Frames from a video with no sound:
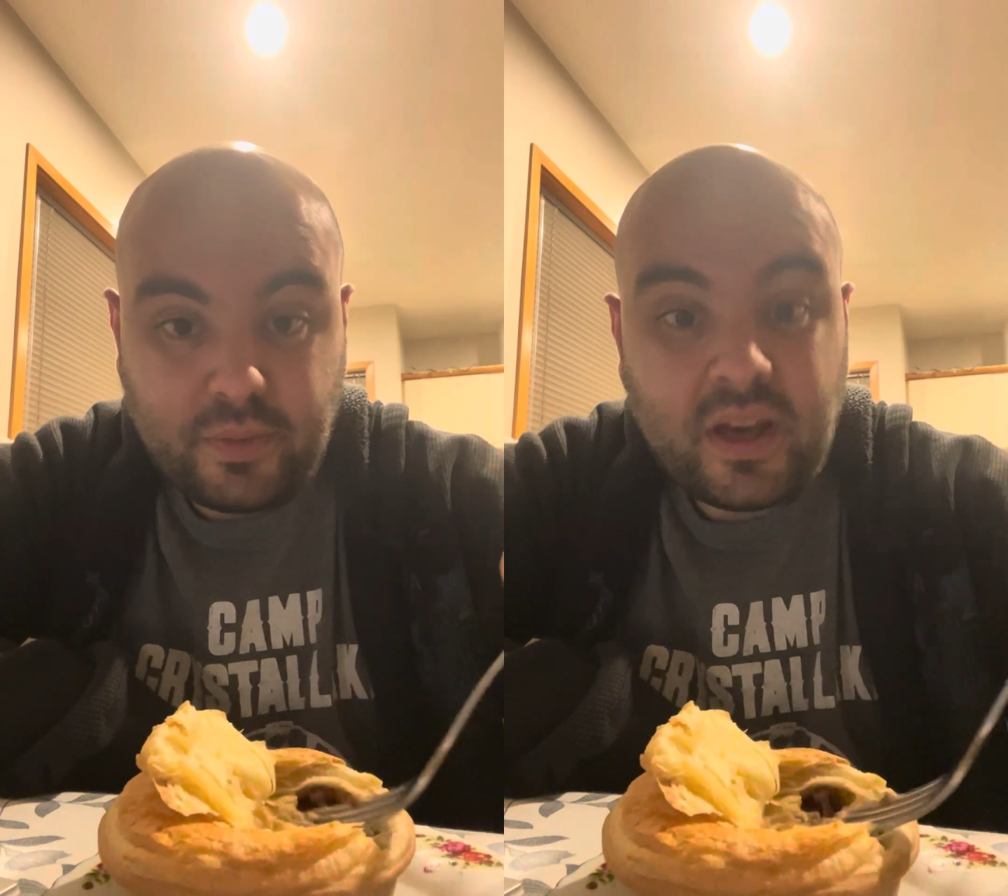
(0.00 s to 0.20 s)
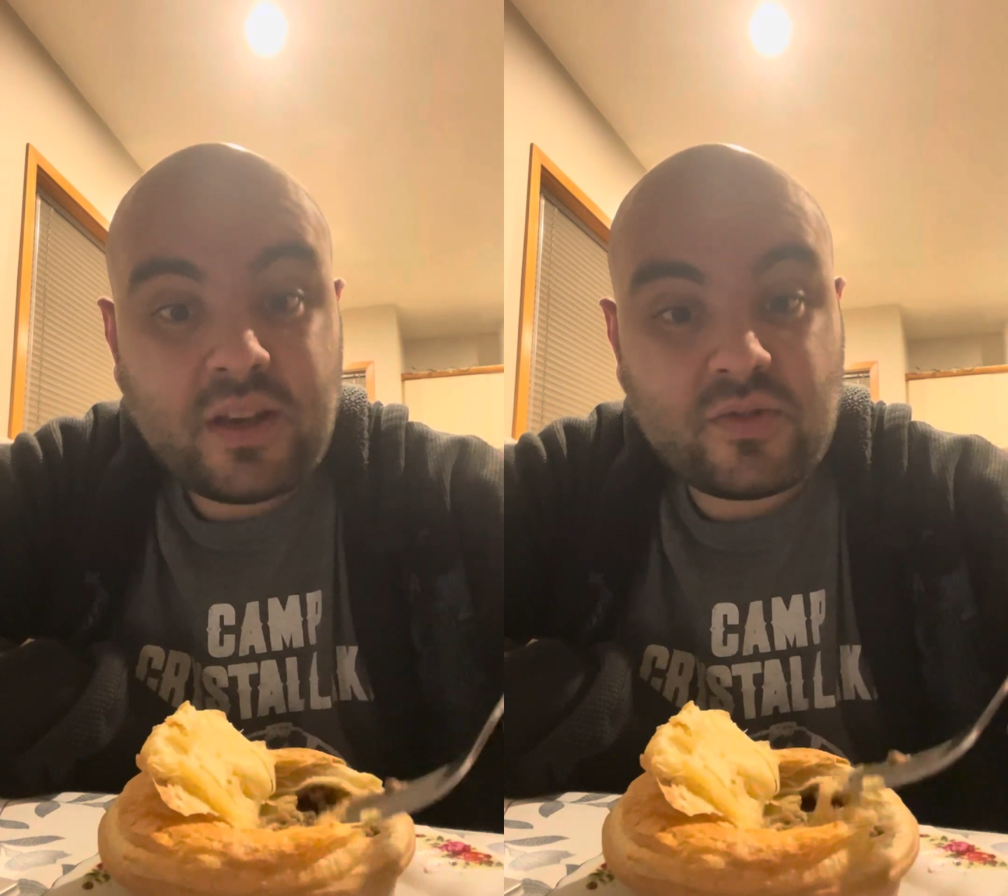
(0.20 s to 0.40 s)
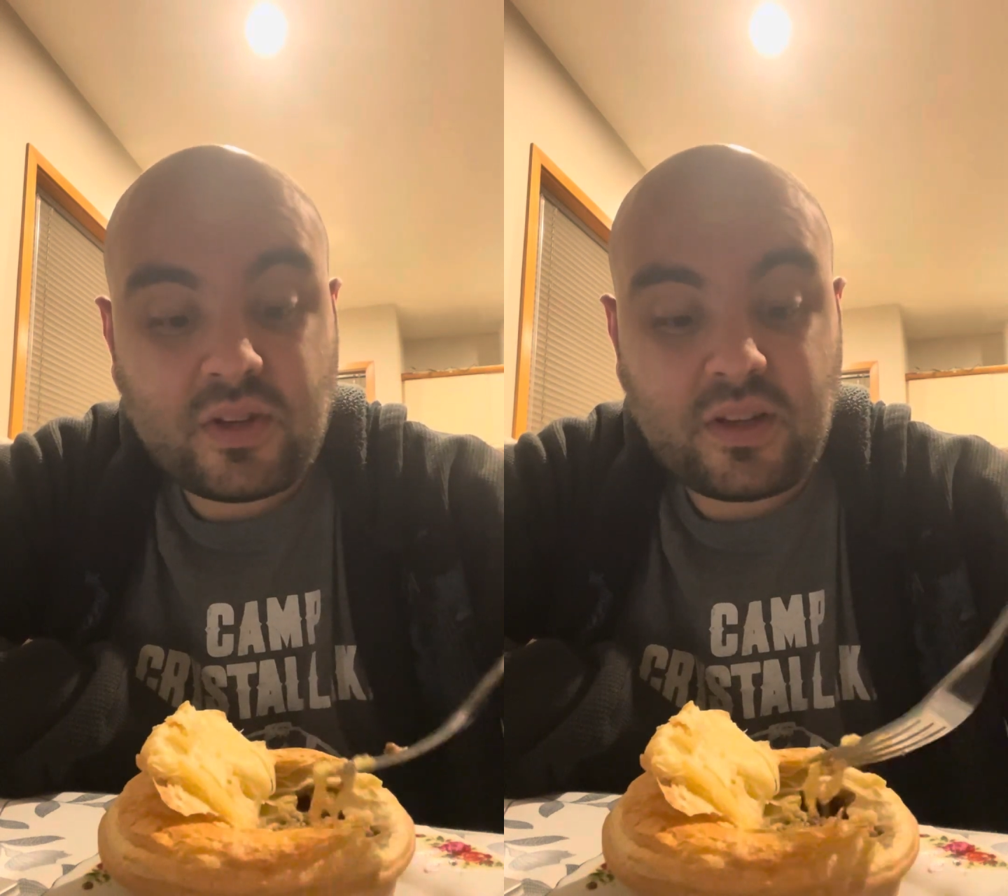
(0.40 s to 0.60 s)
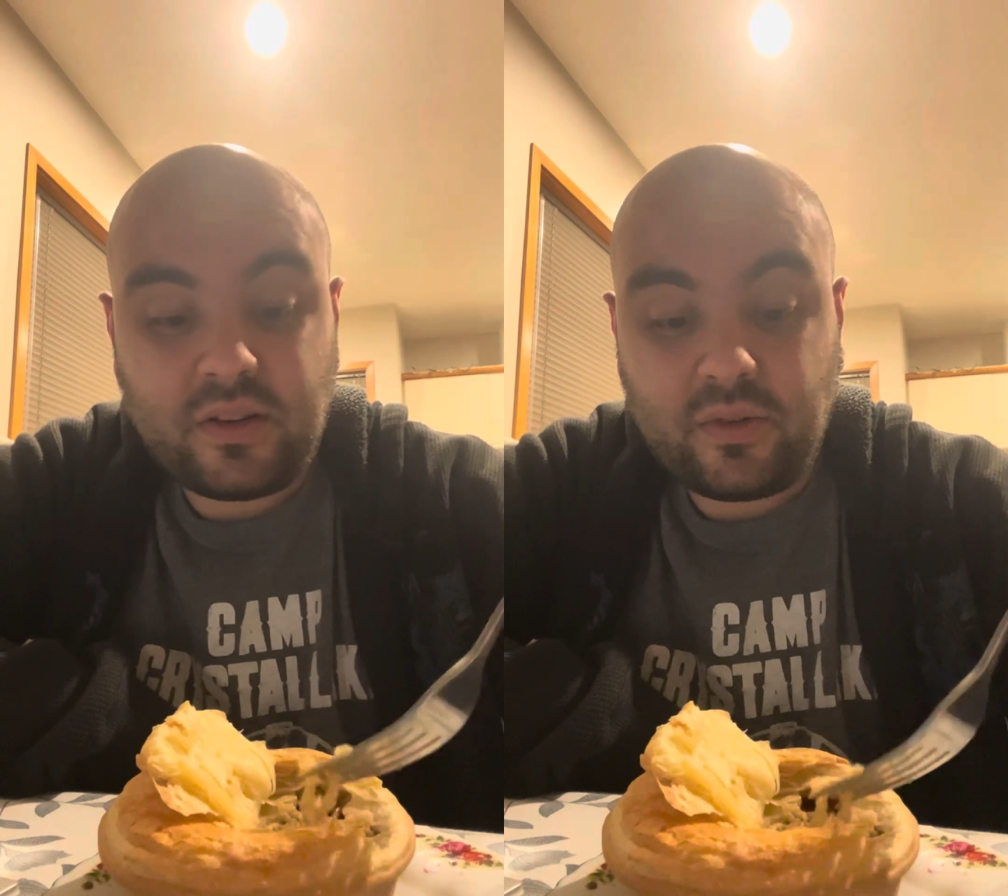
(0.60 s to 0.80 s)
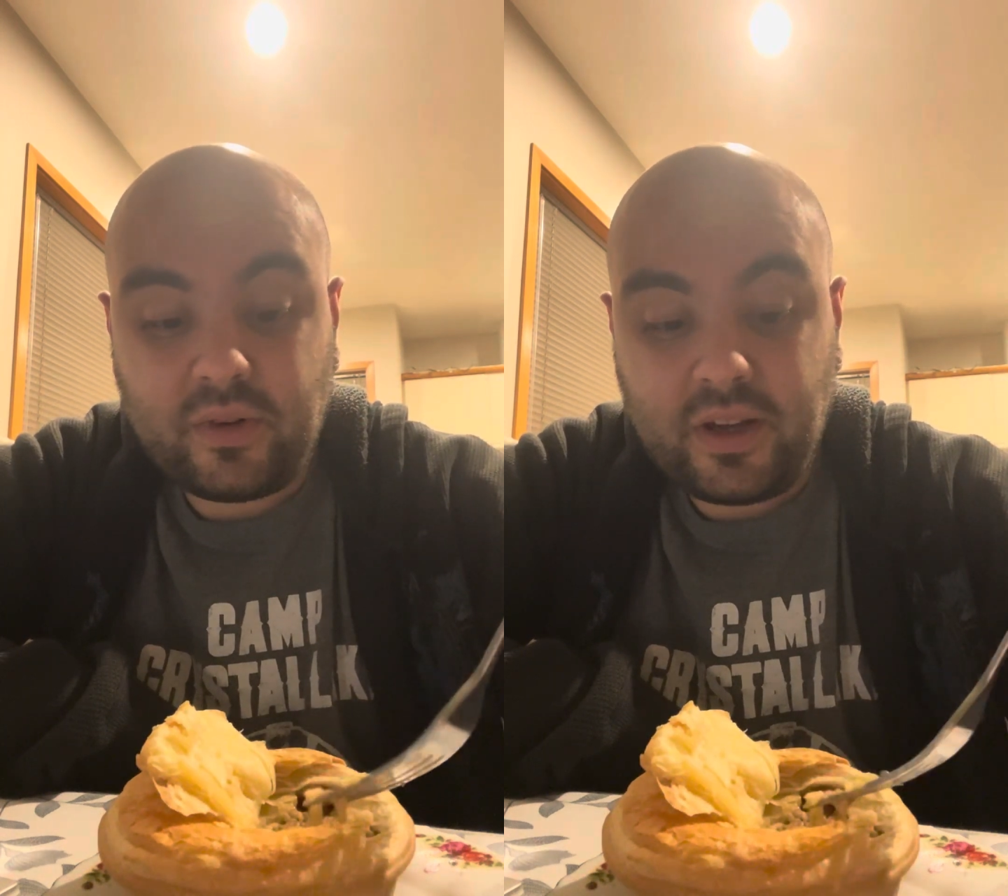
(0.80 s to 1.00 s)
pastry
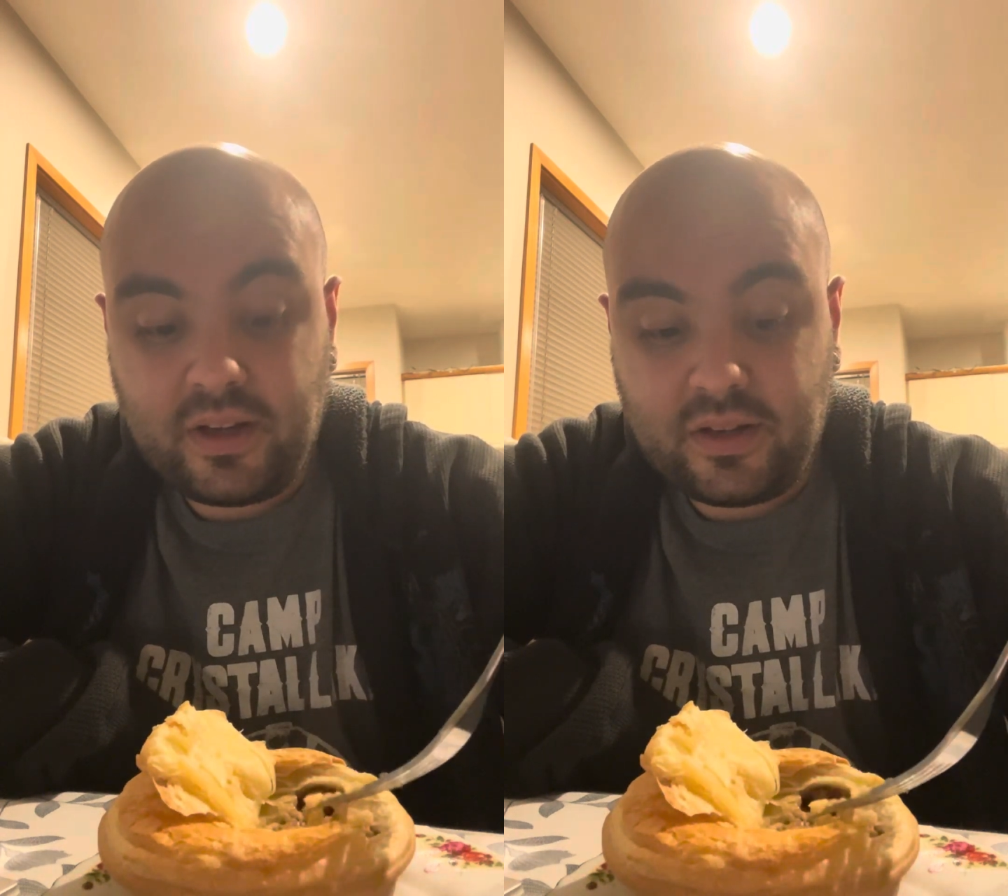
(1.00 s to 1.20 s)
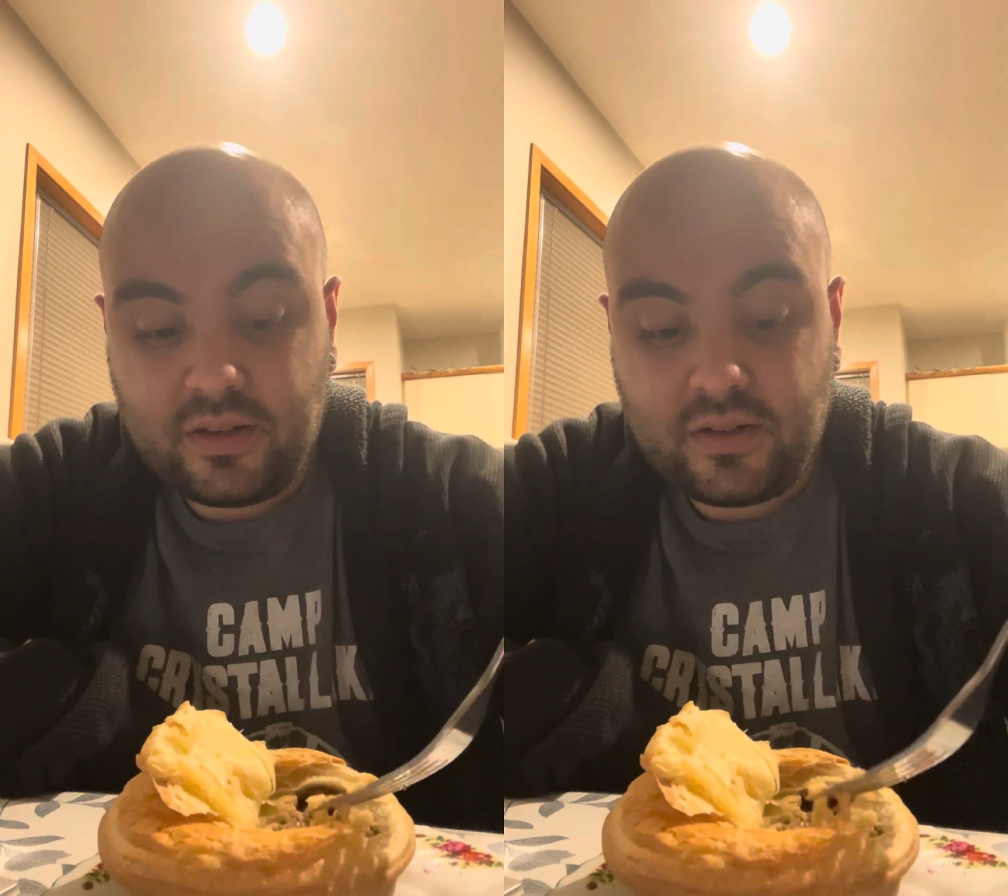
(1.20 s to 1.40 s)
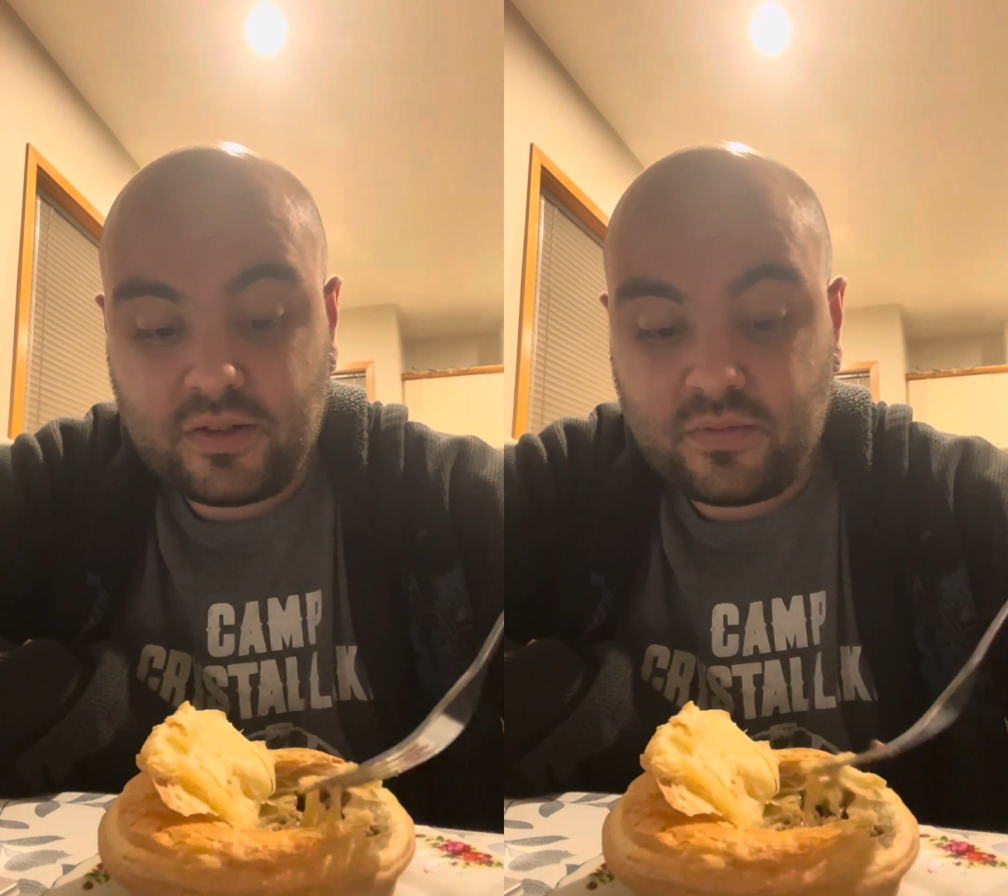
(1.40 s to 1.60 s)
dough and